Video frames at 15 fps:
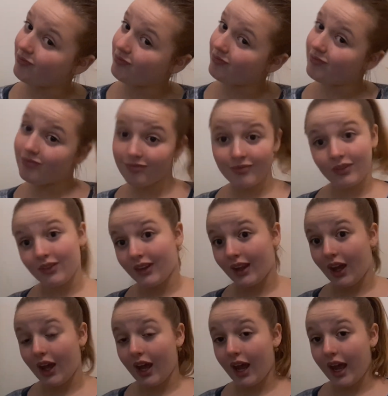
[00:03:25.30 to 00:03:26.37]

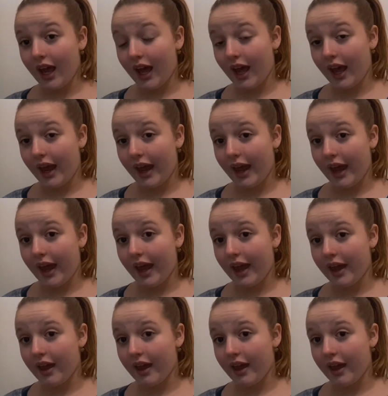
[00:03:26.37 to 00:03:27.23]
[no speech]